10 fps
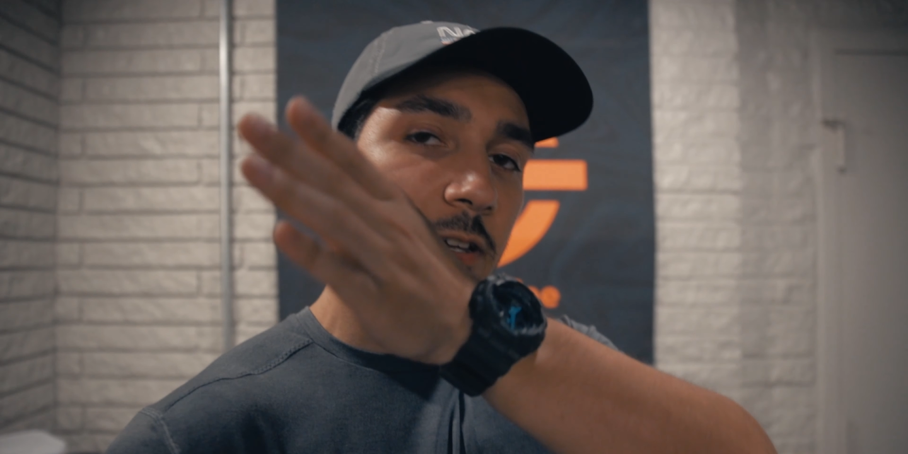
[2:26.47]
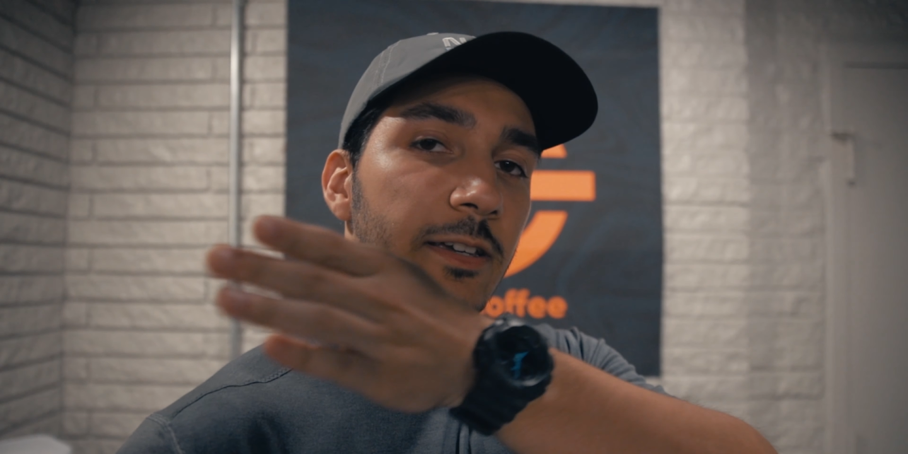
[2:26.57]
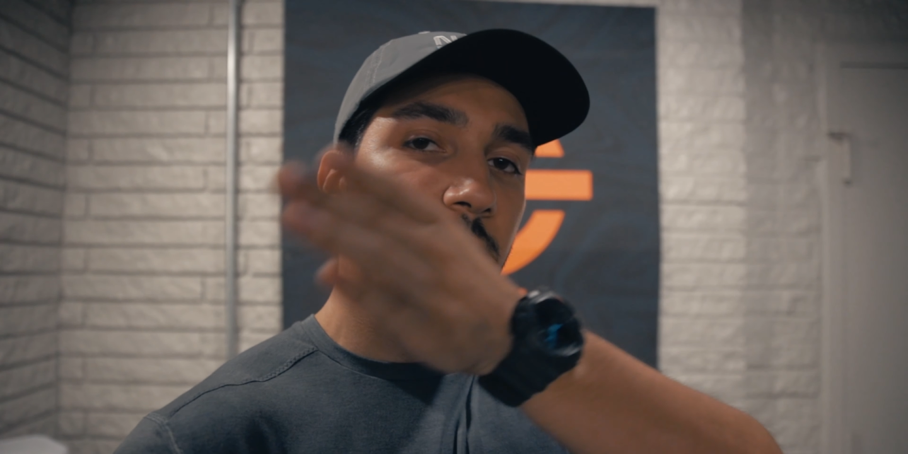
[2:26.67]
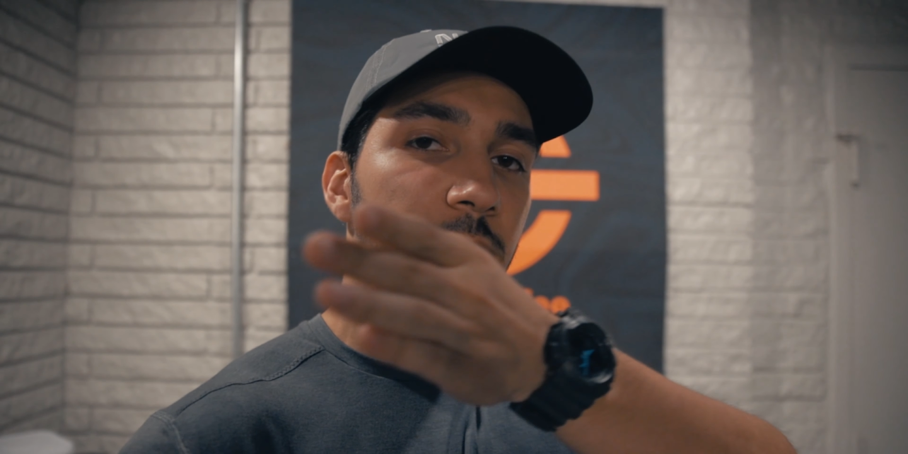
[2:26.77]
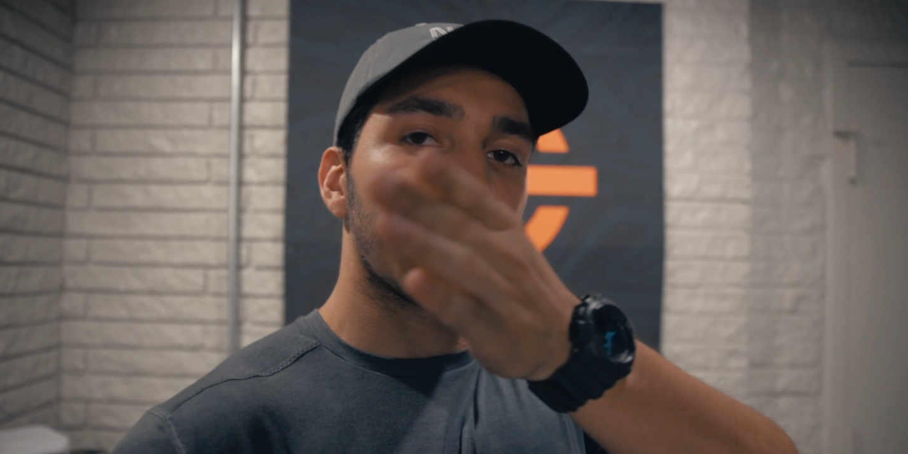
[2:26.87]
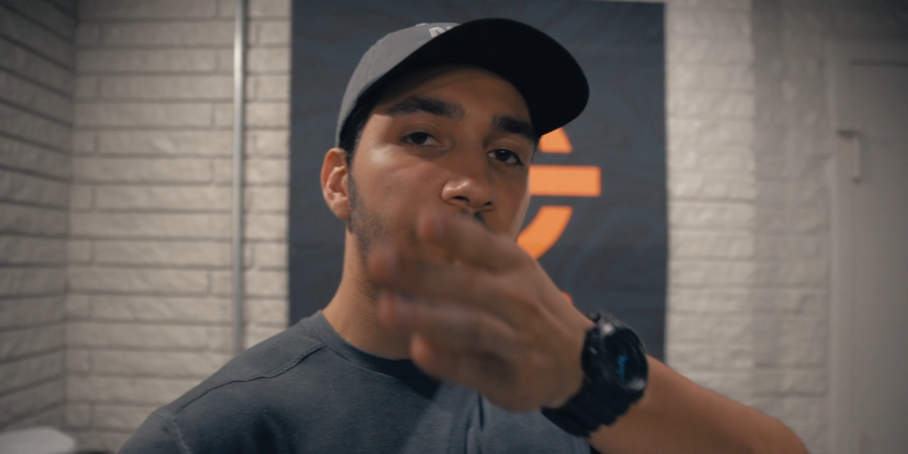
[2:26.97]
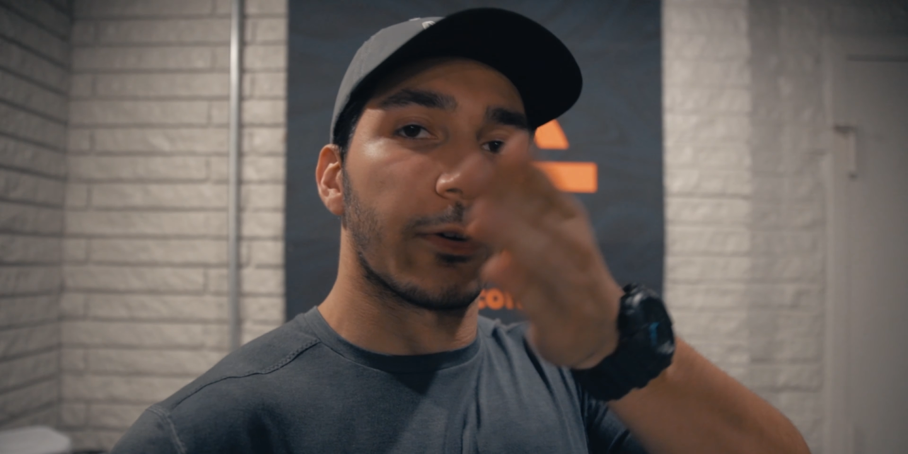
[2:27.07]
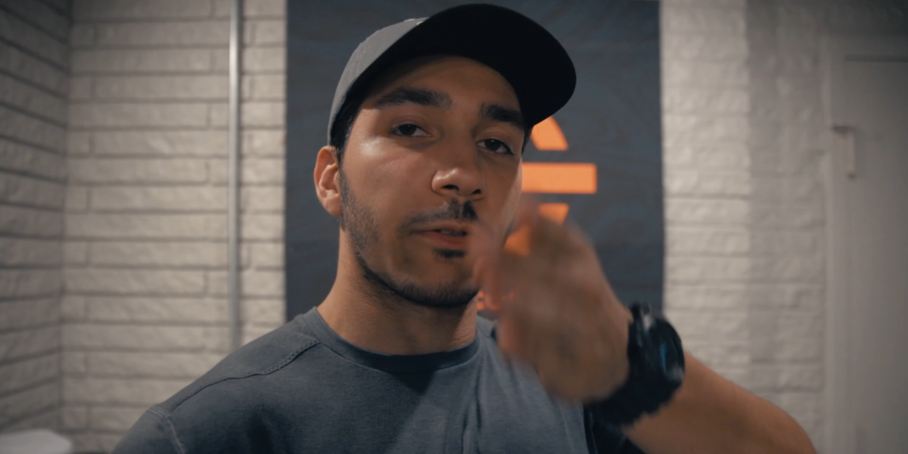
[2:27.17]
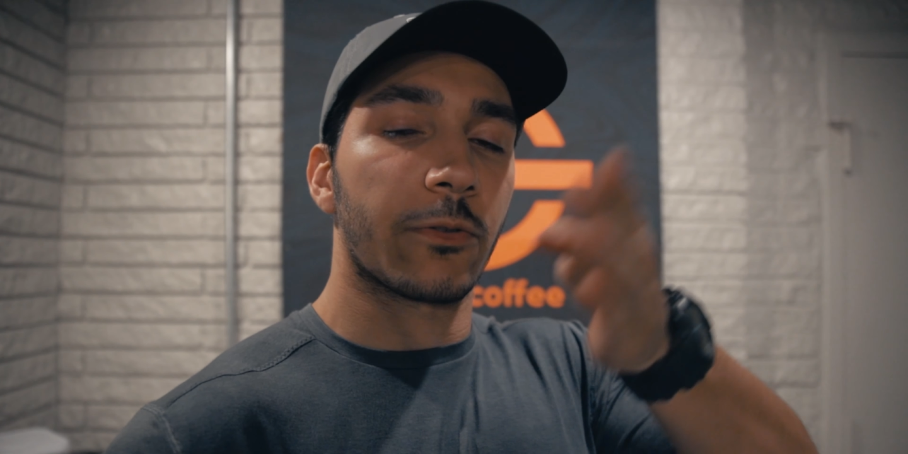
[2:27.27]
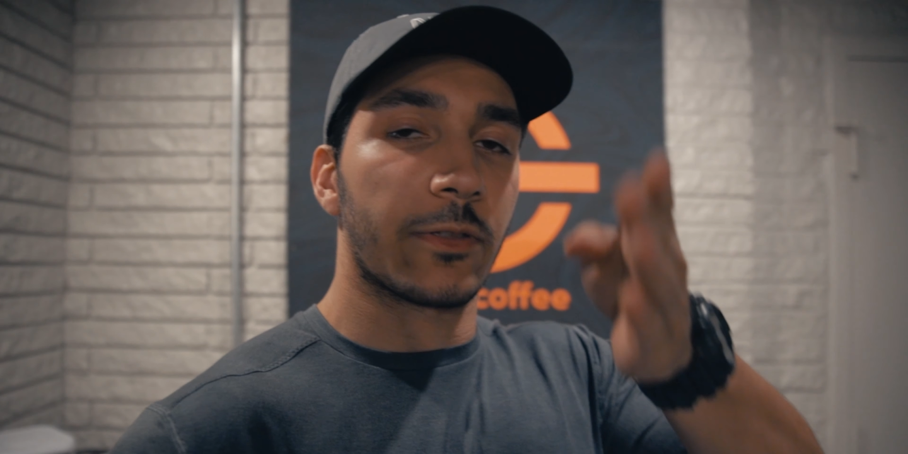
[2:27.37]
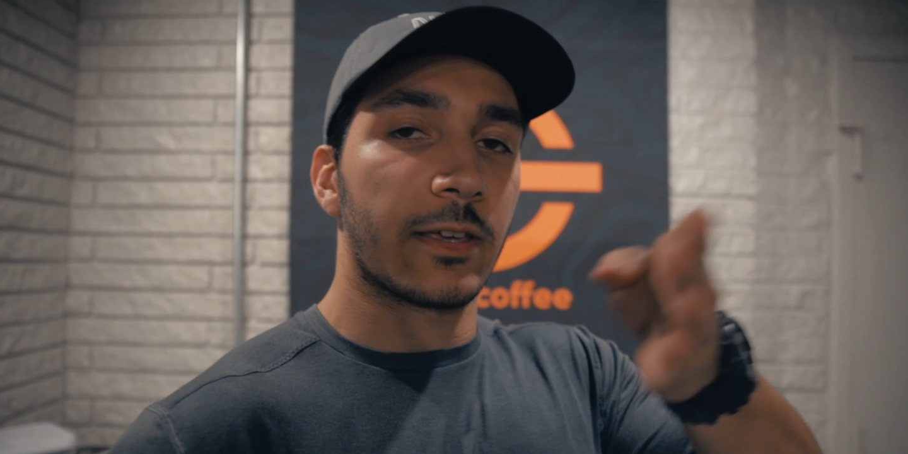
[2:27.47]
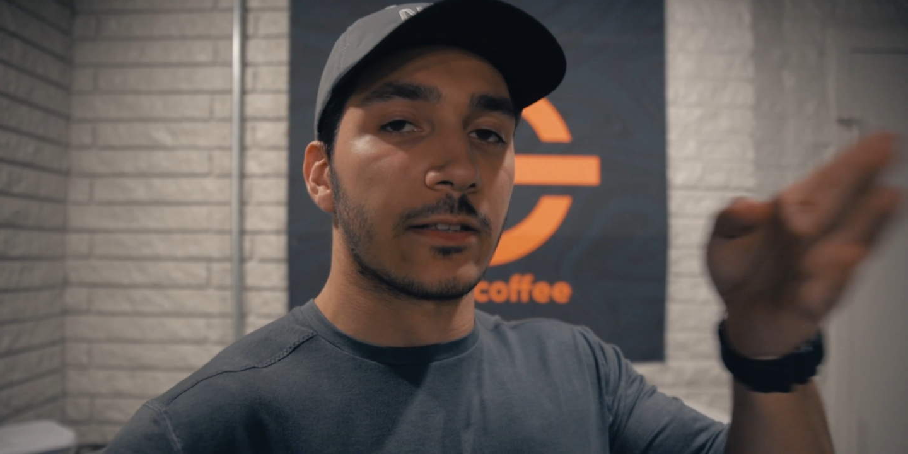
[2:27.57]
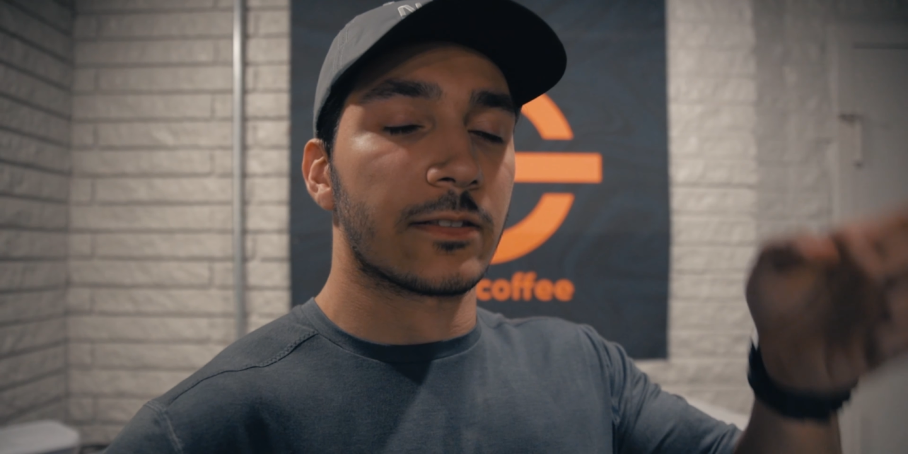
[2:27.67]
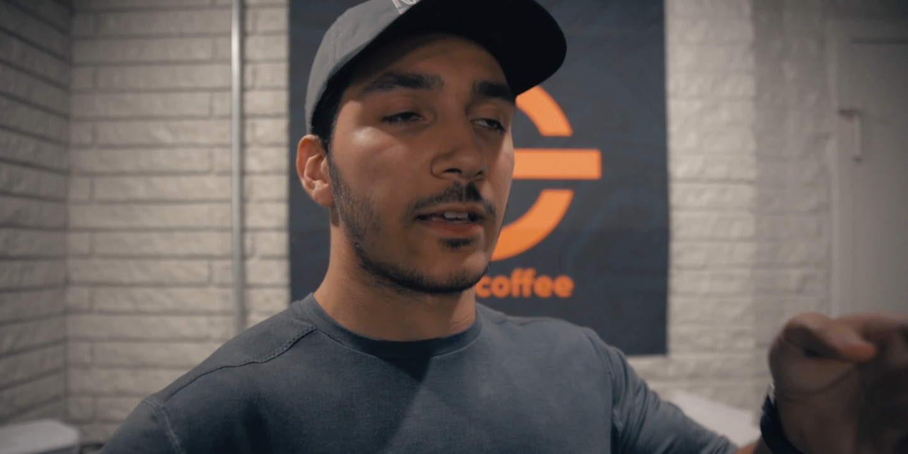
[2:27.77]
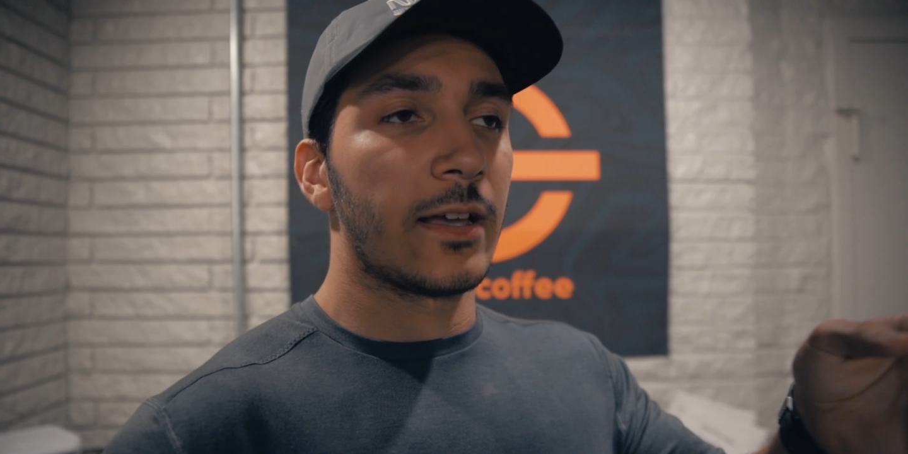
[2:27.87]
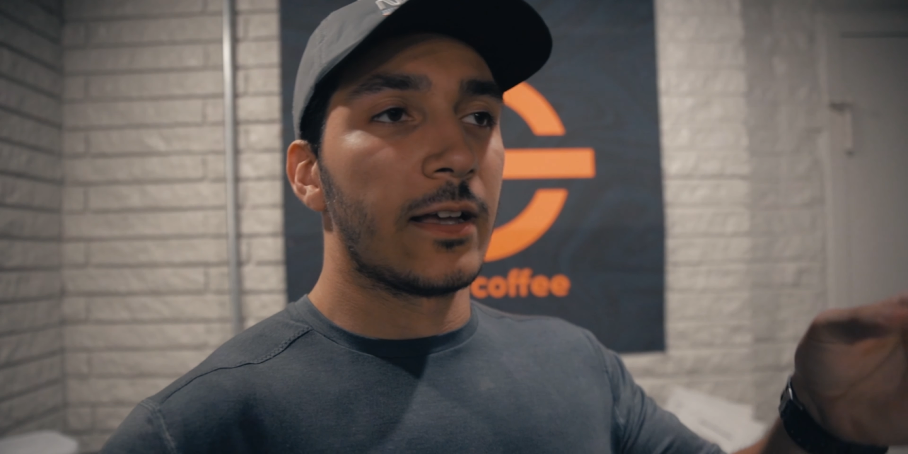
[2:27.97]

you get to do other things